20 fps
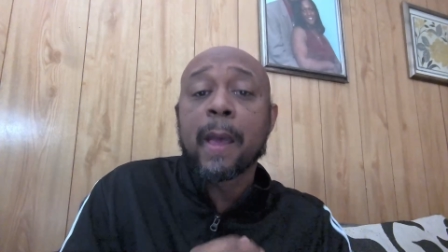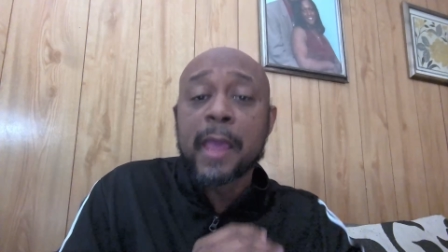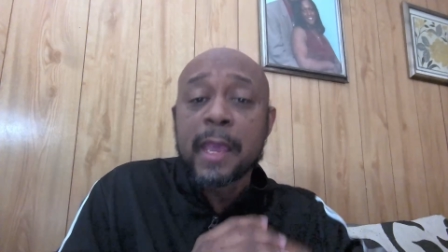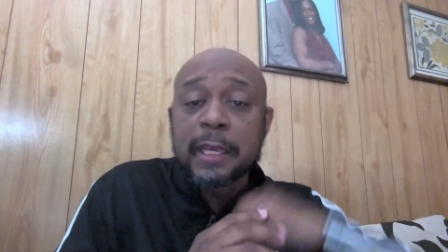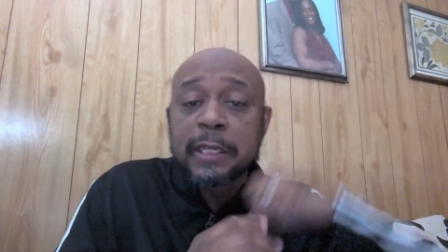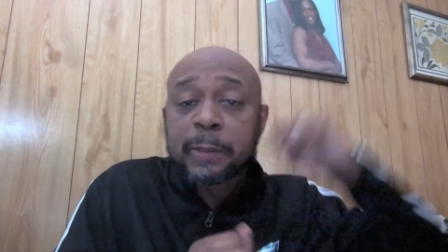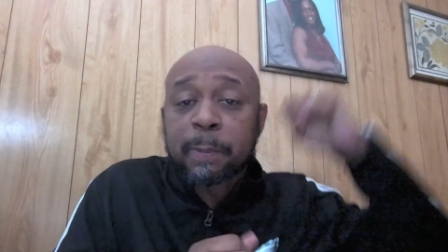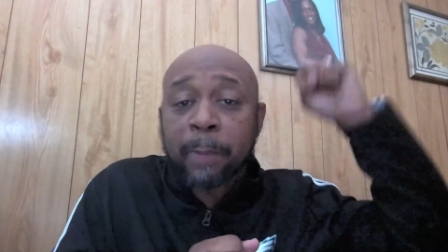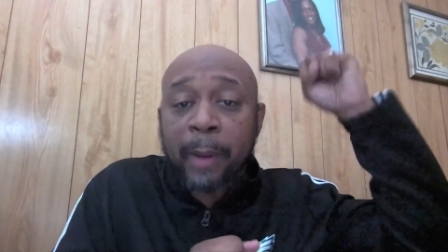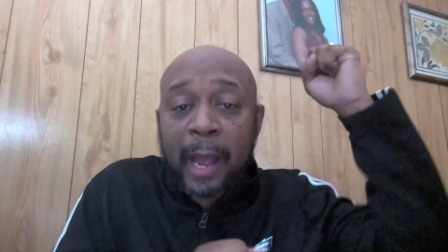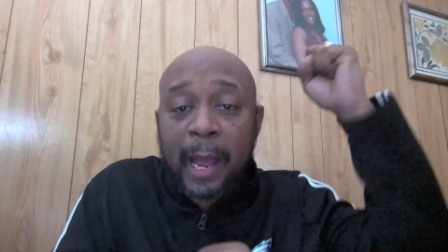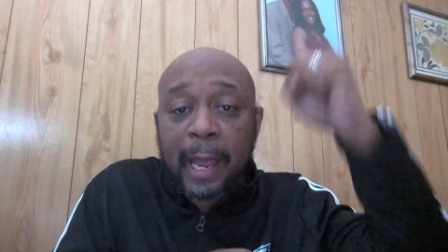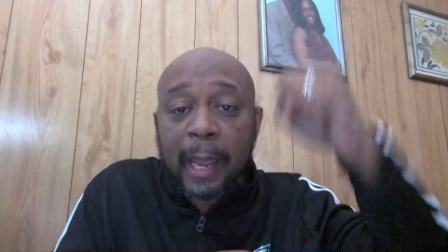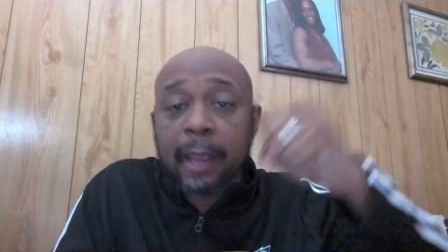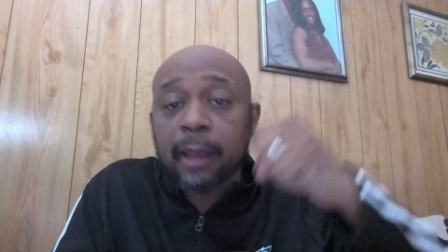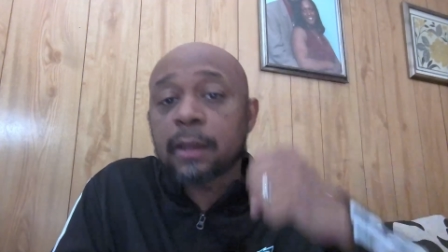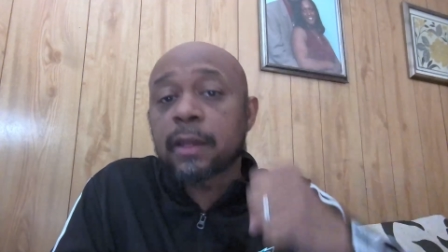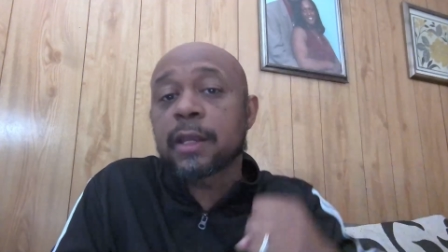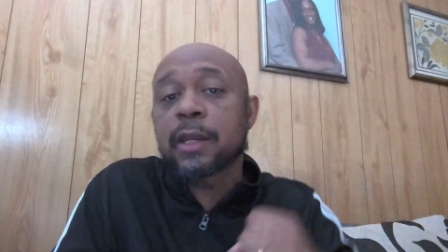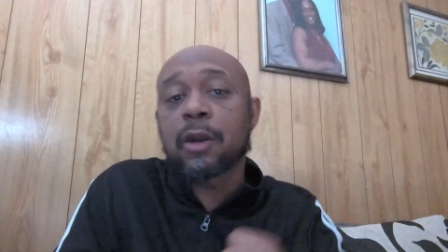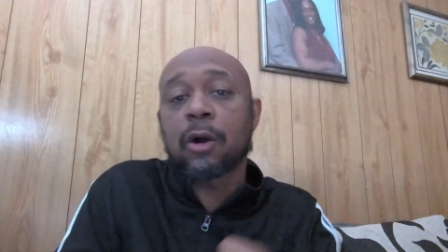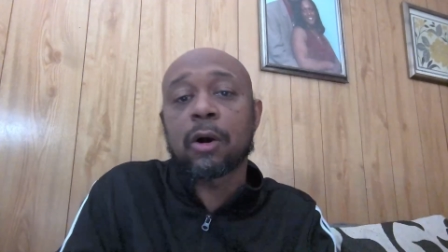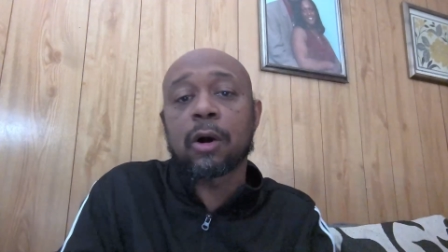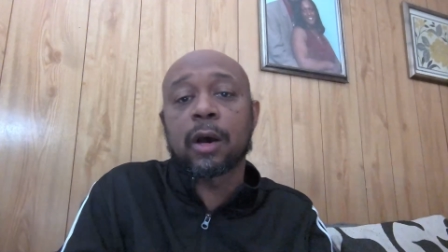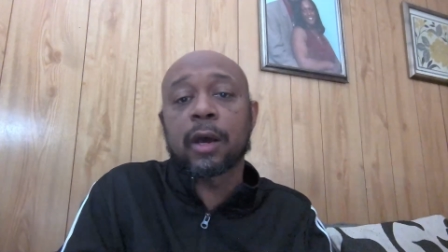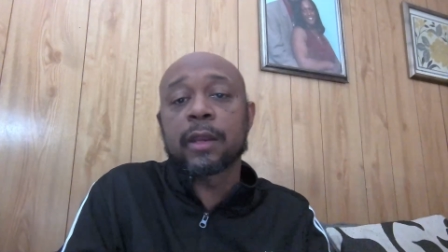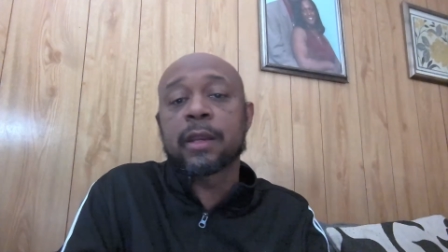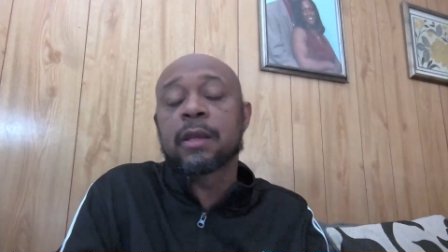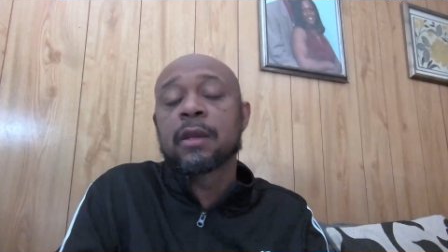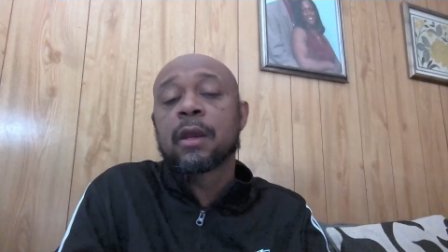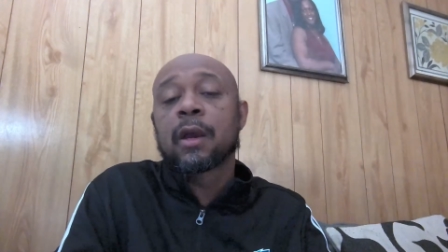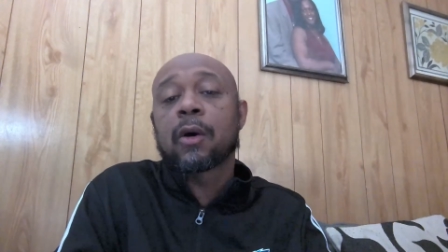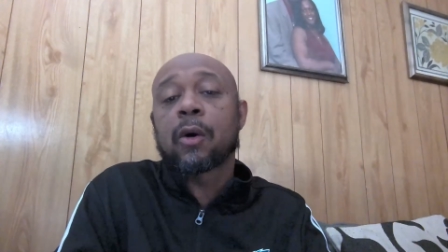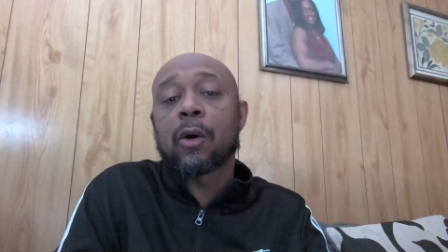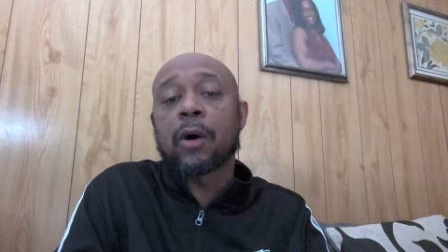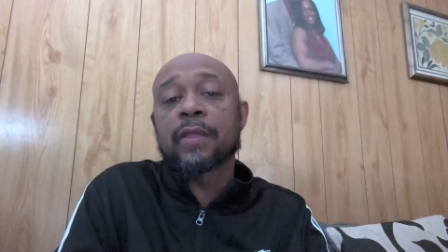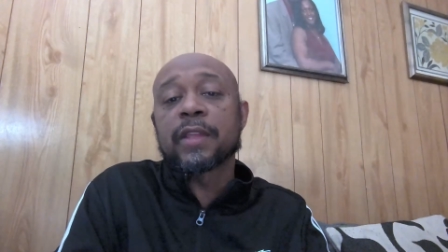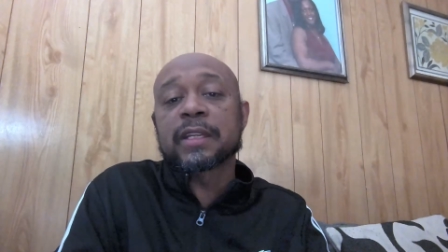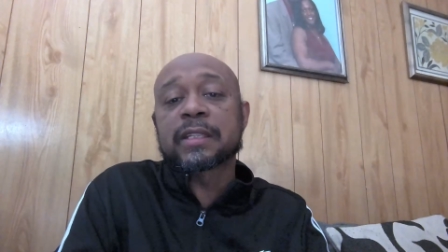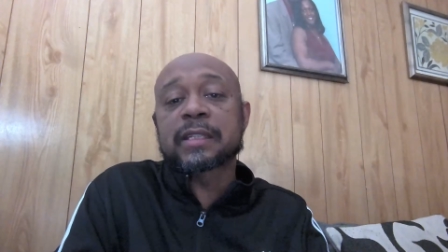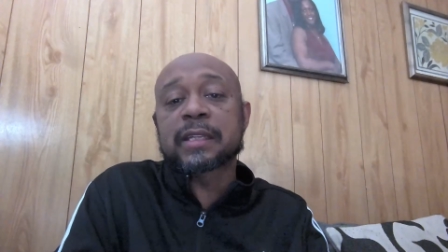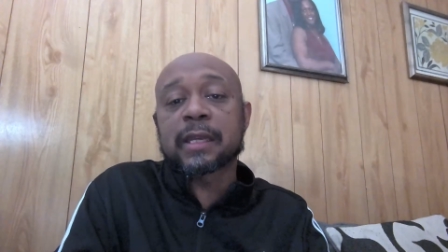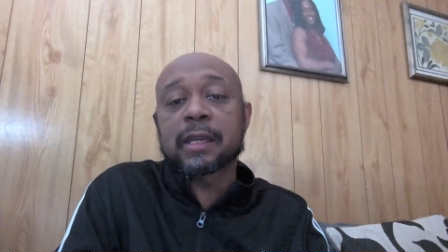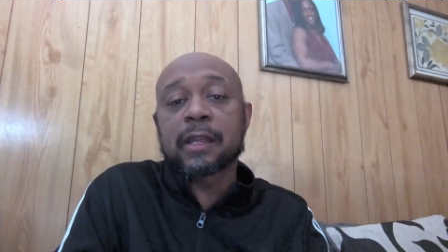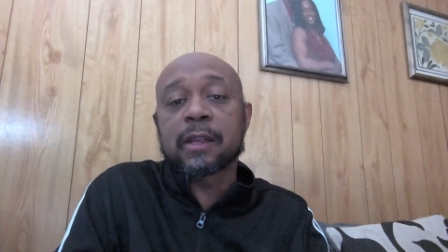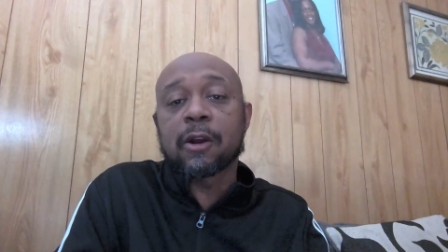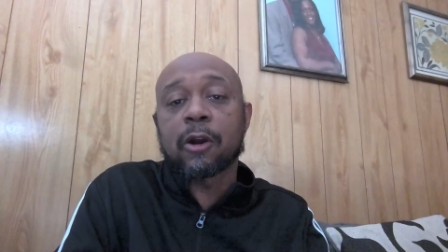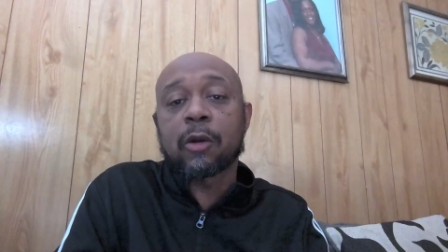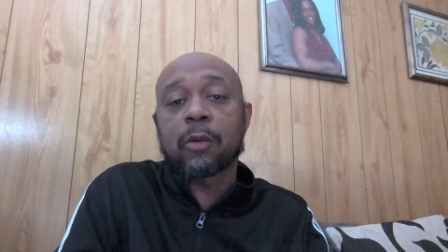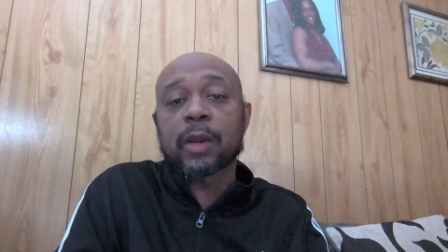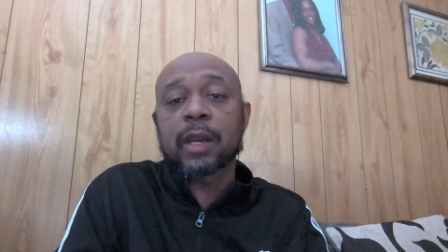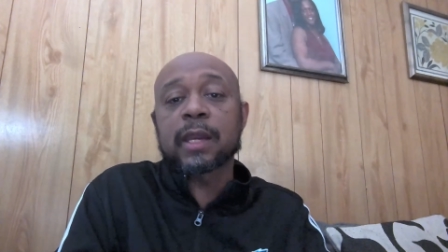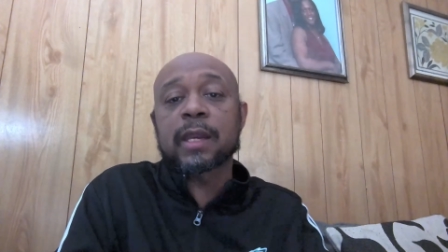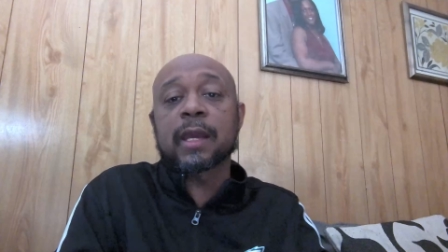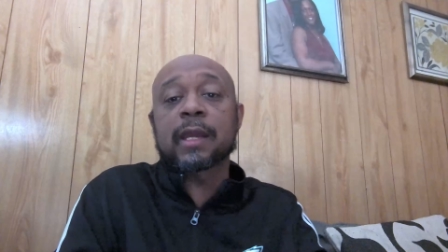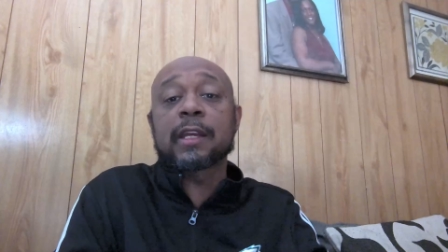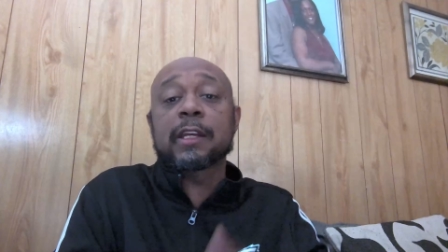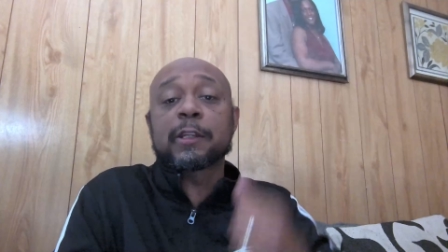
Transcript: He's piling on on the sin he already did.